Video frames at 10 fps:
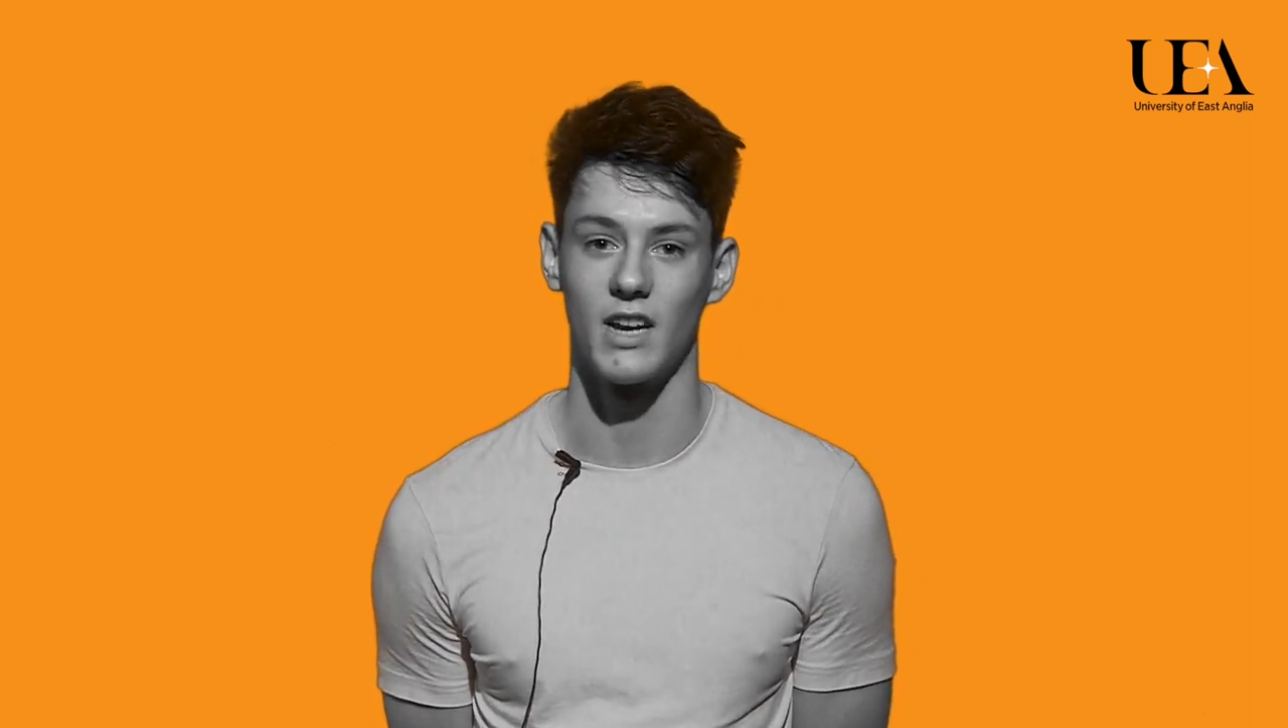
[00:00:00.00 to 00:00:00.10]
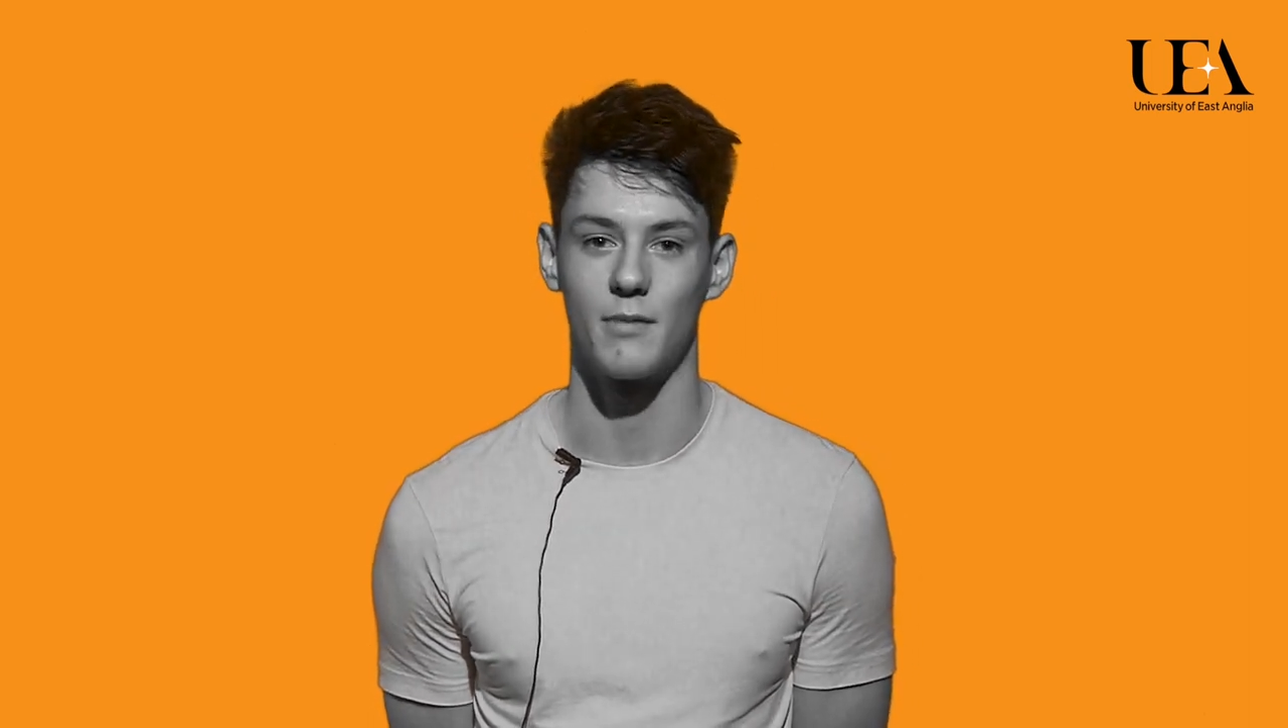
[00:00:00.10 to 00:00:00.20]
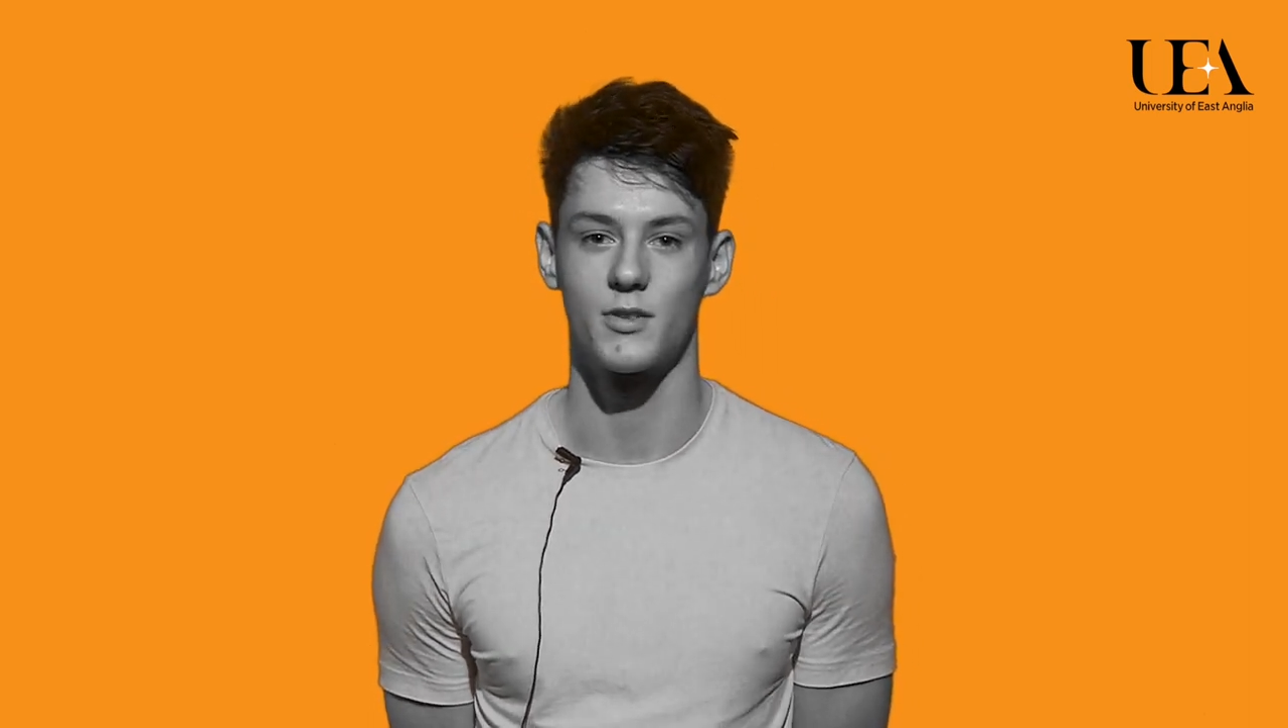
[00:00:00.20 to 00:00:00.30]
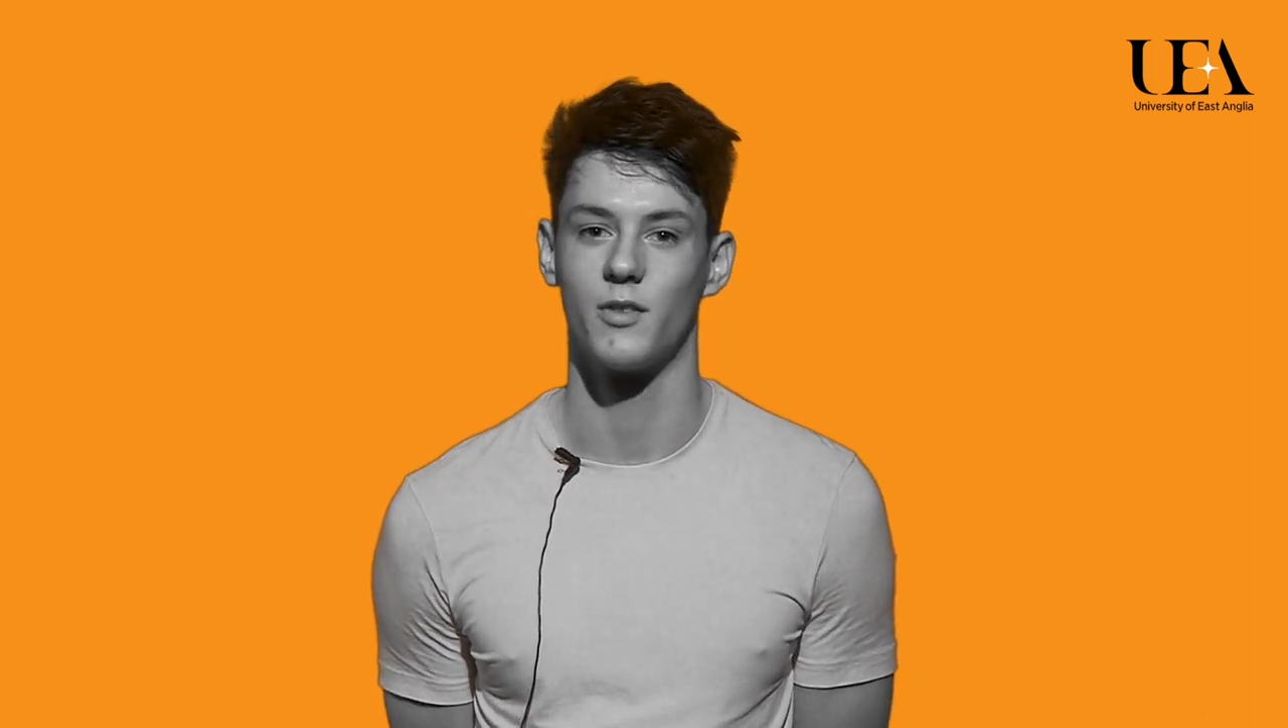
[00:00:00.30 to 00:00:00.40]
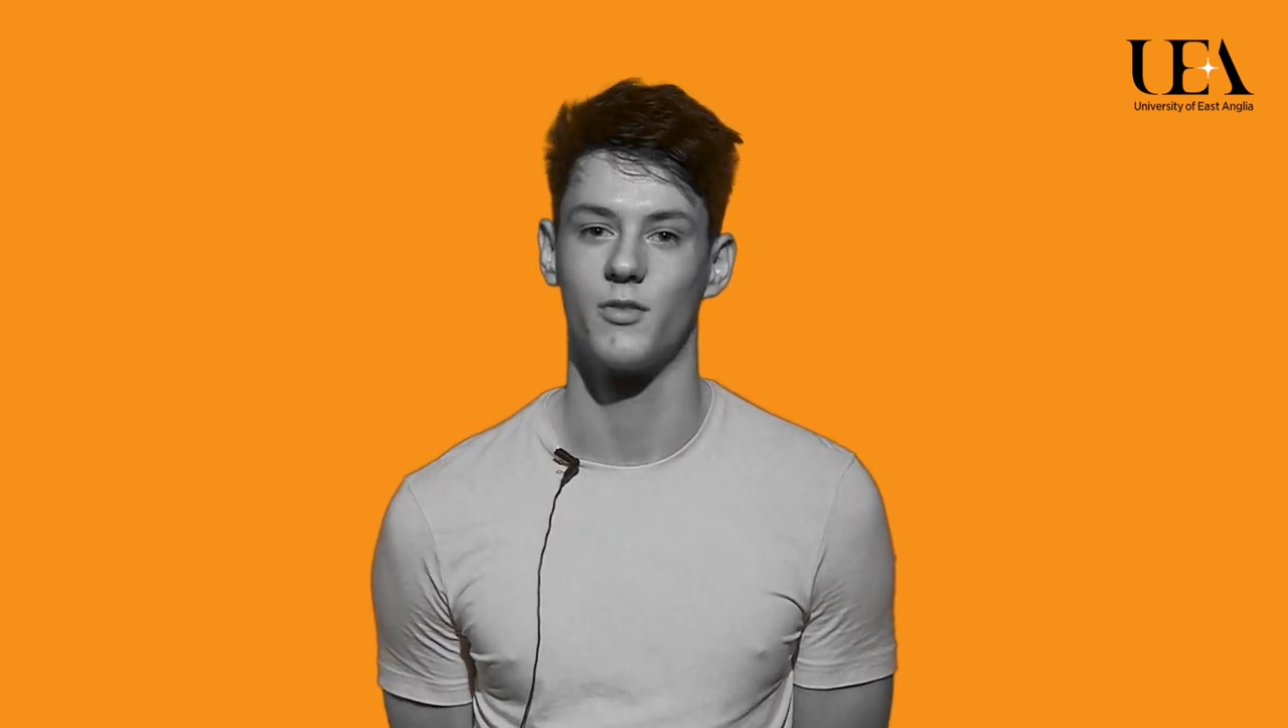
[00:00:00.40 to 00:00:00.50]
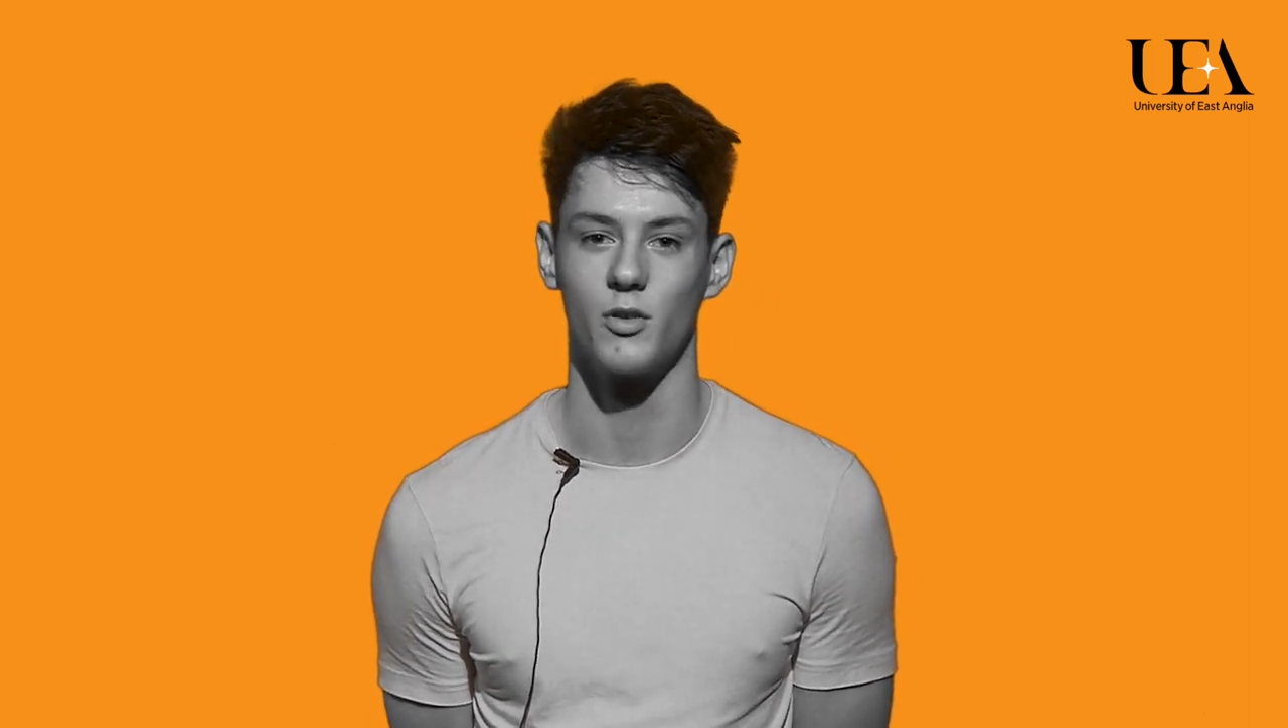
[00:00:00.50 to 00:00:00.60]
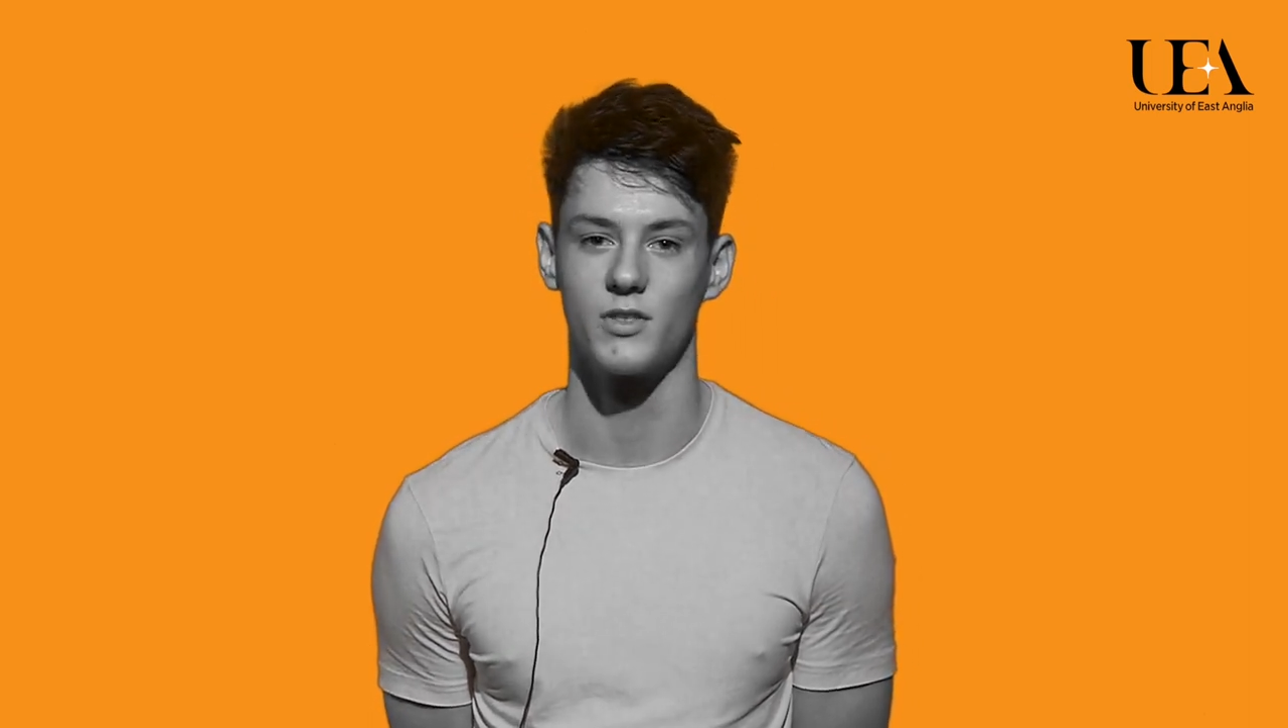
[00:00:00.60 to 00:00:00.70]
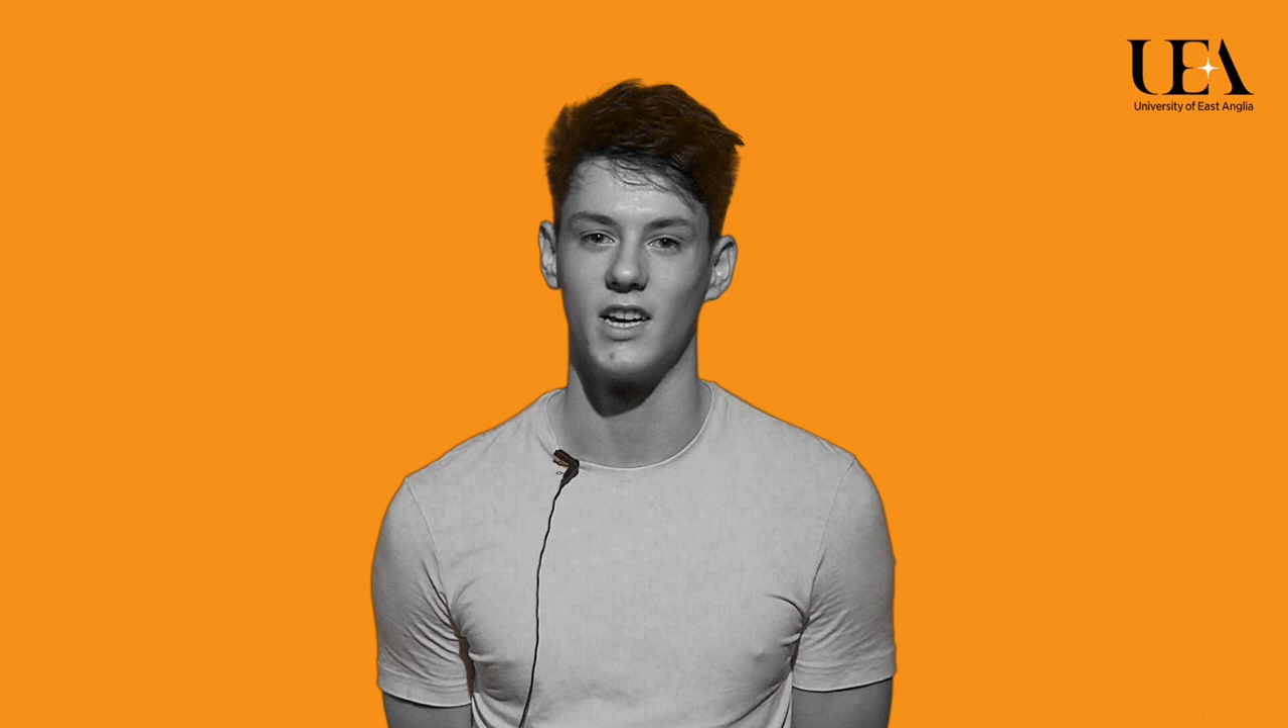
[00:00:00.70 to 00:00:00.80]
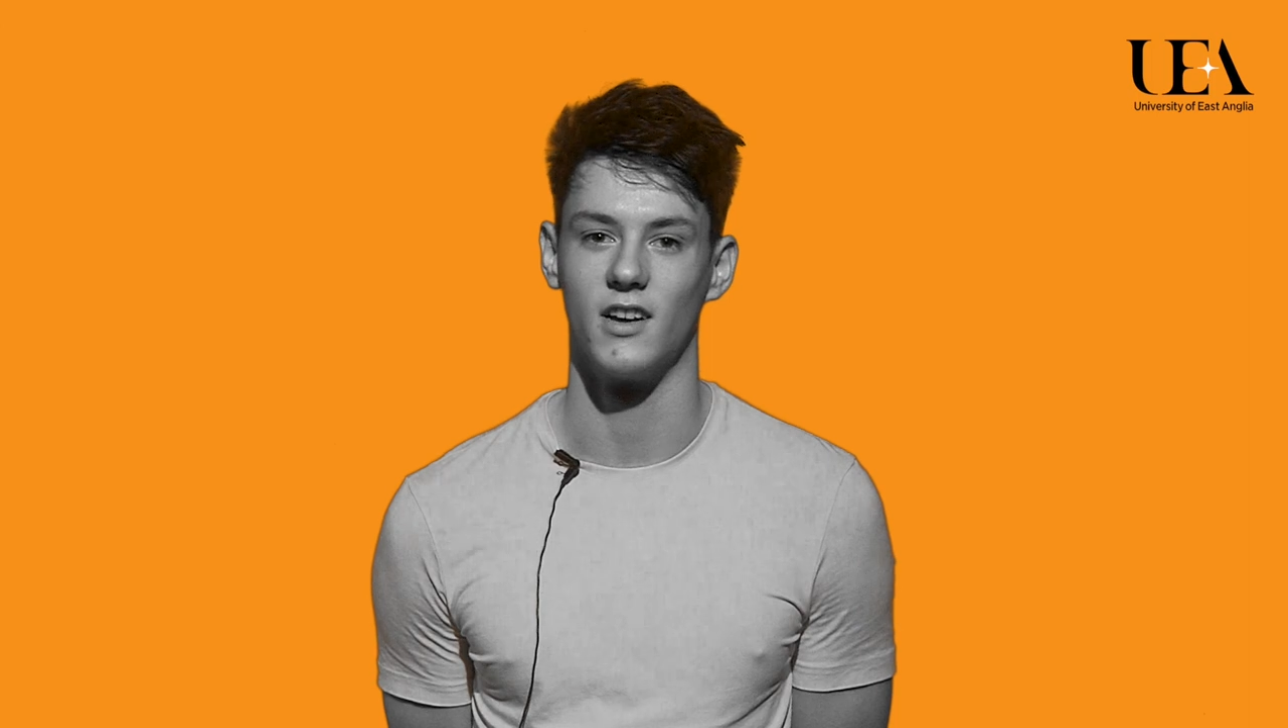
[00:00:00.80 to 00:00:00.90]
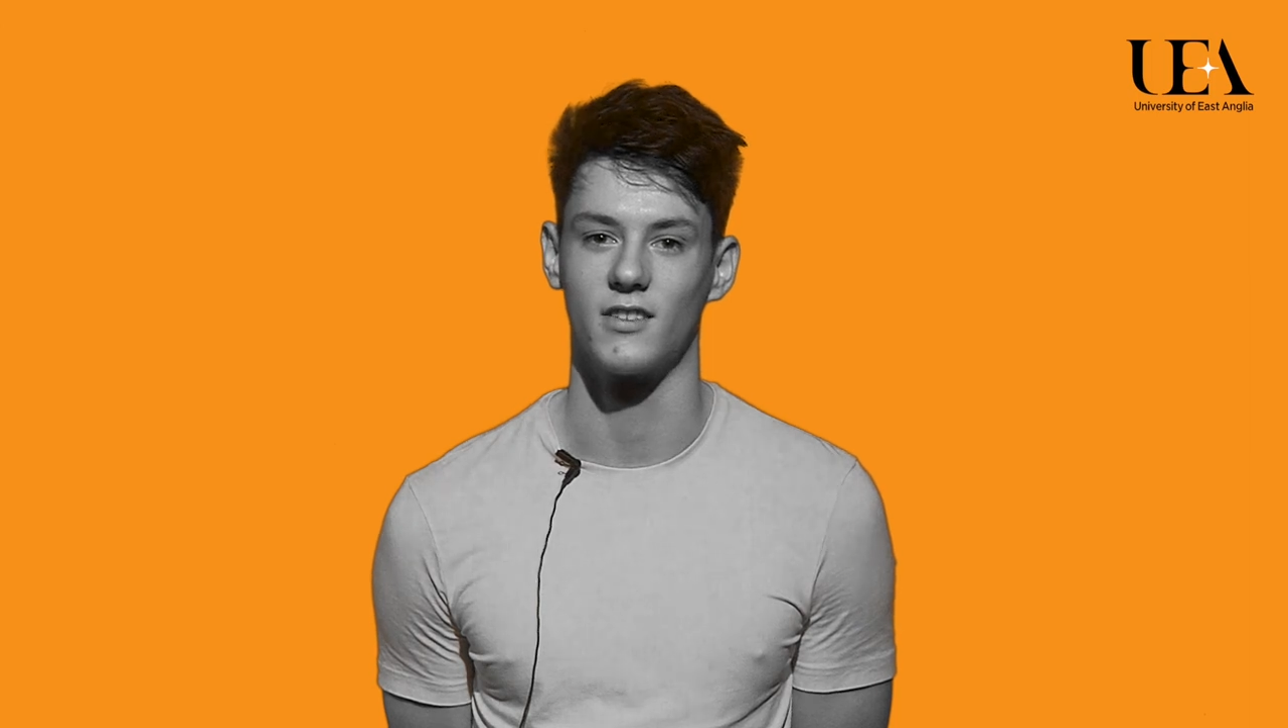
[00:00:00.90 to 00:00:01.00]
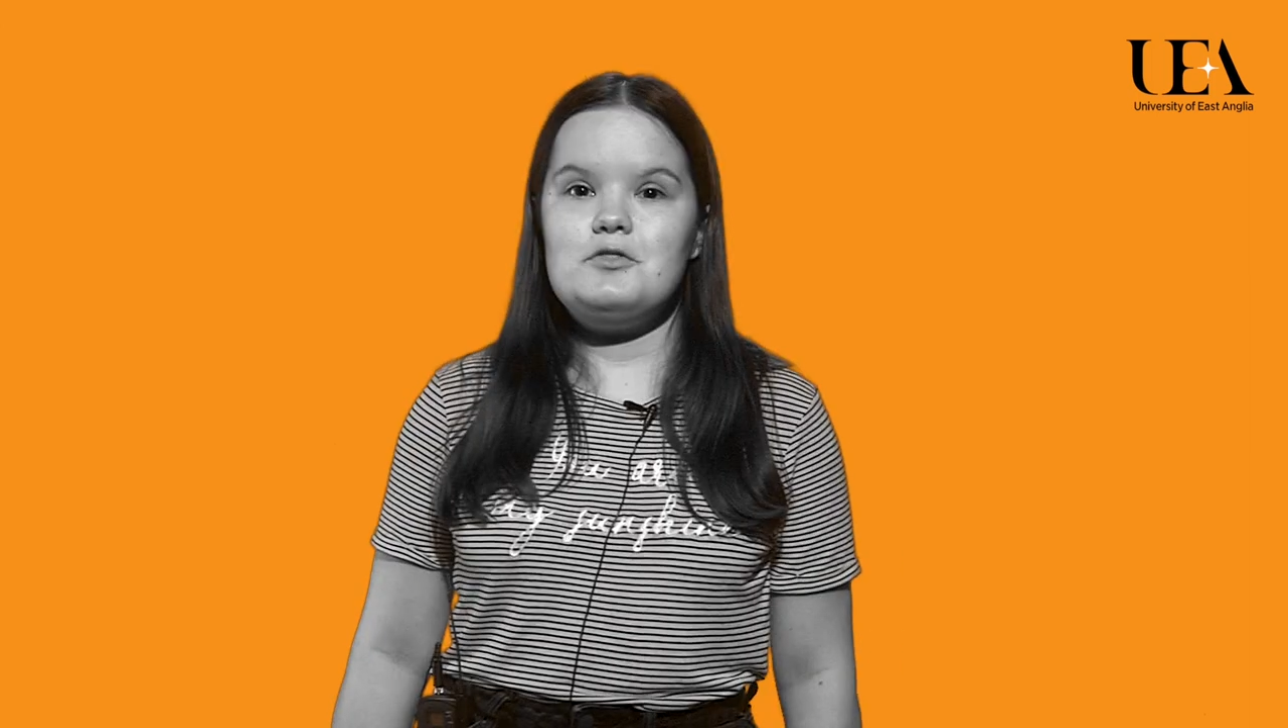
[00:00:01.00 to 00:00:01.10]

laptop for all day long.